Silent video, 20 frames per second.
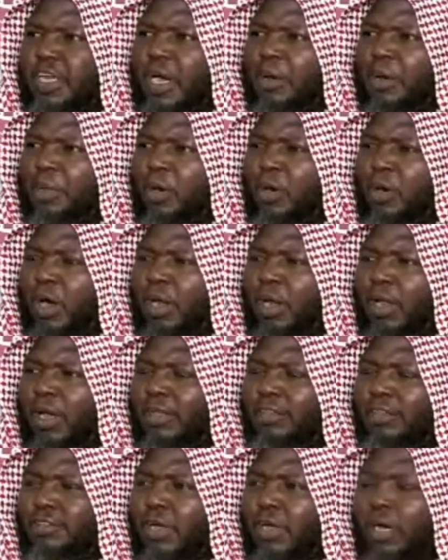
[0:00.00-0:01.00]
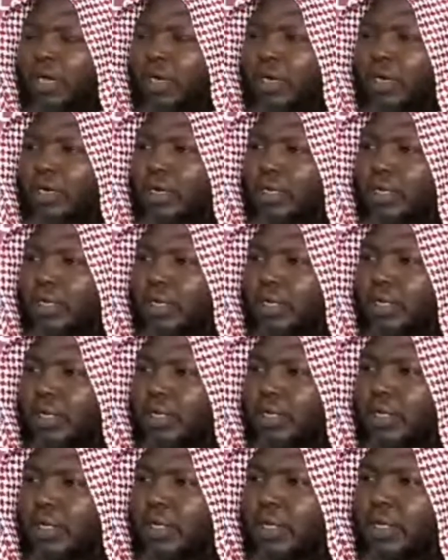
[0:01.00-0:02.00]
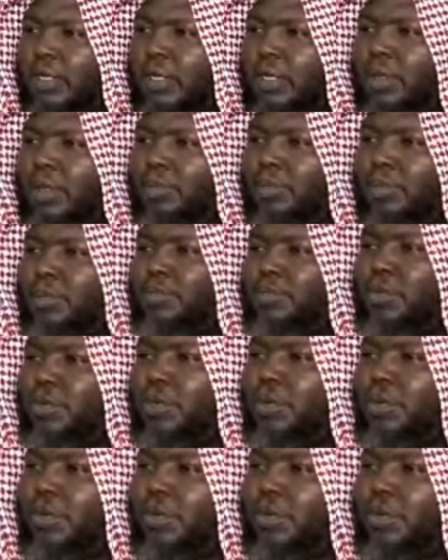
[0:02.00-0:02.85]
about Al-Azhar. Before the